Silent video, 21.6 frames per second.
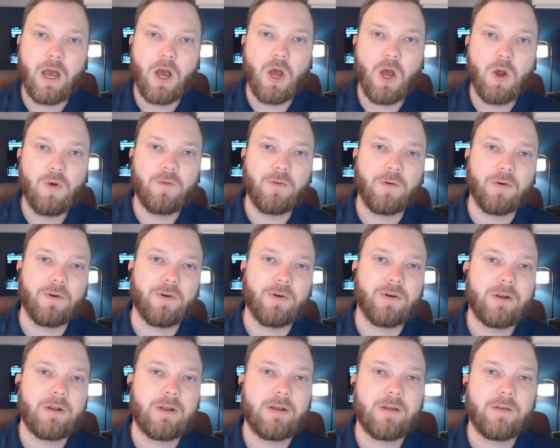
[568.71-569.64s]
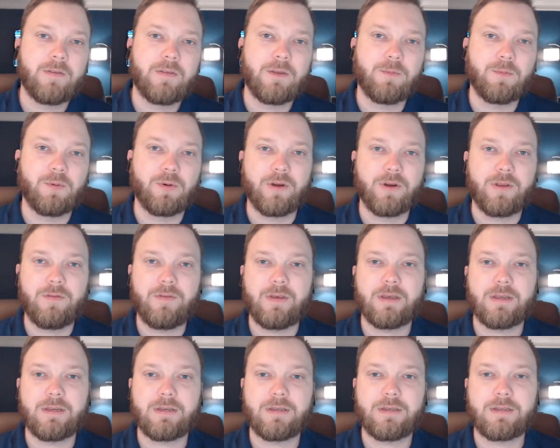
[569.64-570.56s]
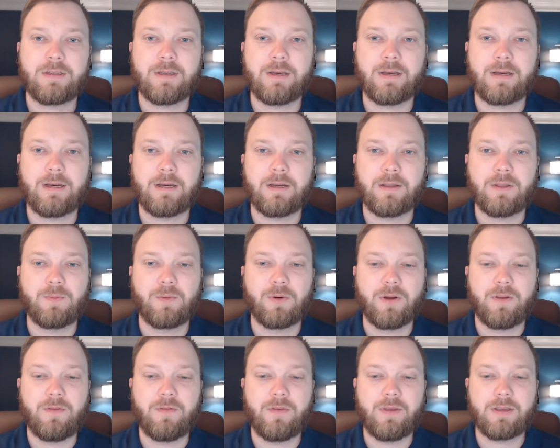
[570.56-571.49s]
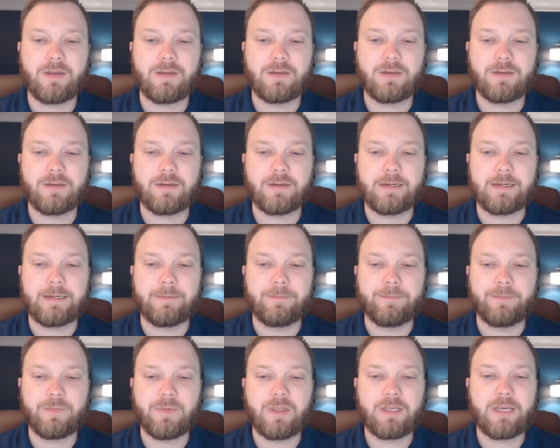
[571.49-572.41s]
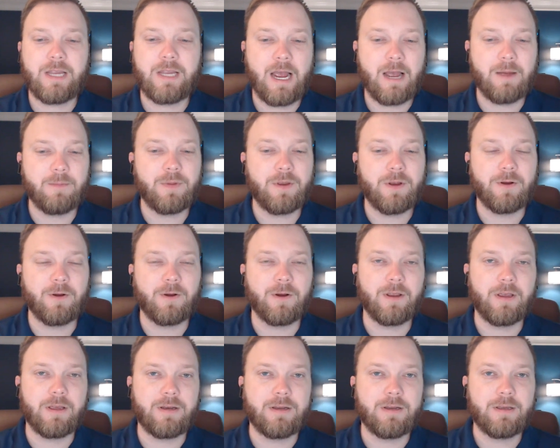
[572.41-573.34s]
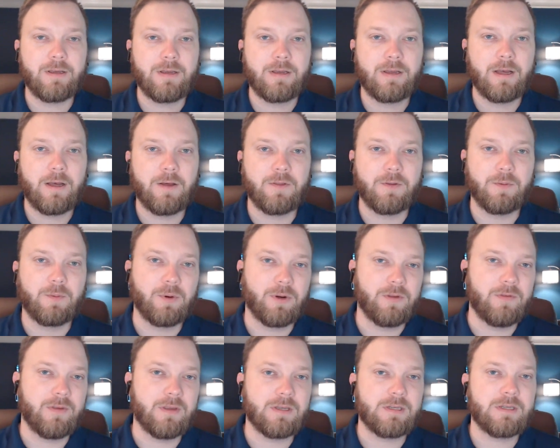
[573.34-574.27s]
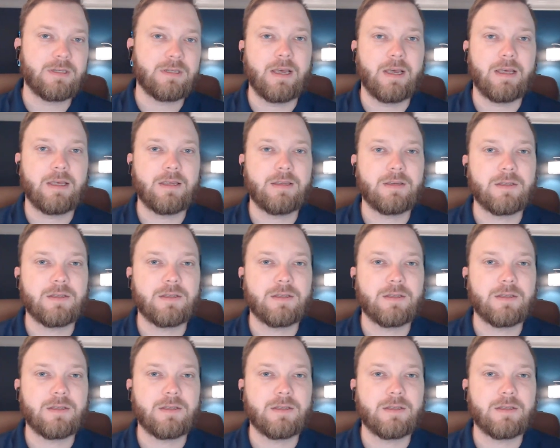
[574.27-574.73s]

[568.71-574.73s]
over the previous time period of the previous day.